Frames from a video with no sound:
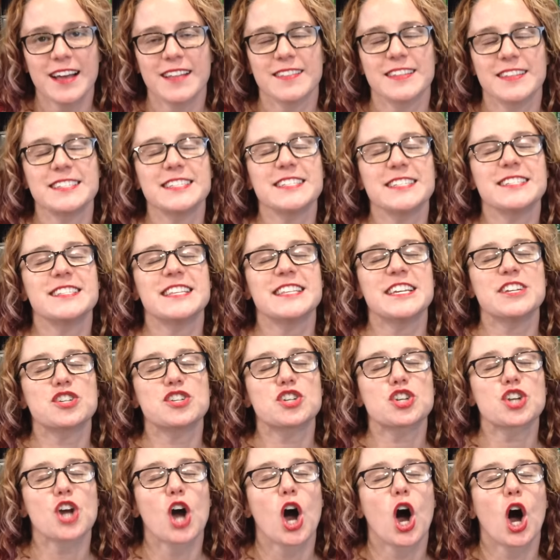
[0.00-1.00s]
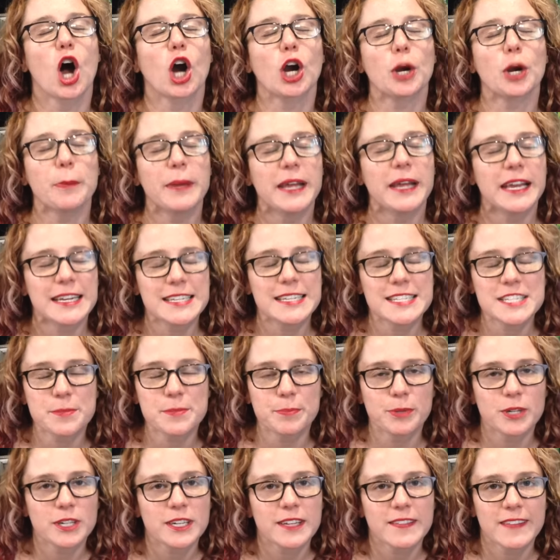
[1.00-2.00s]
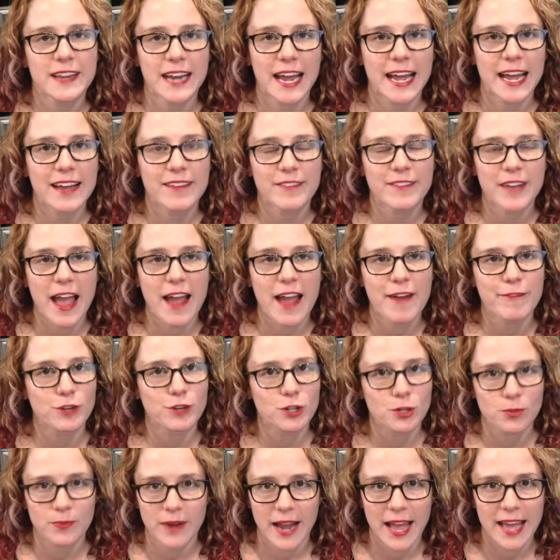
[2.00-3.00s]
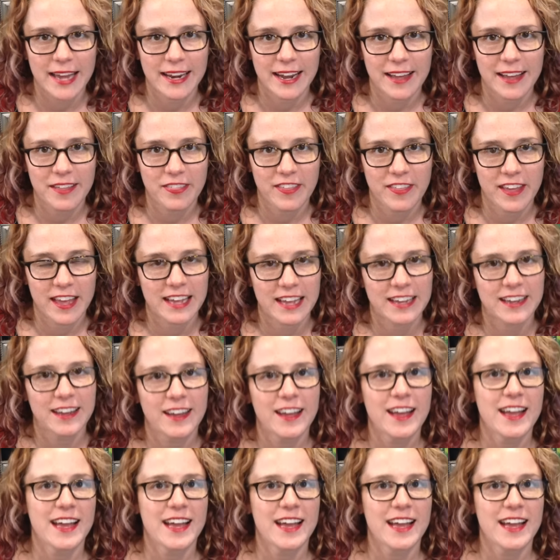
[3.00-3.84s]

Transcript: This is the charmingest book that I have ever read, I think.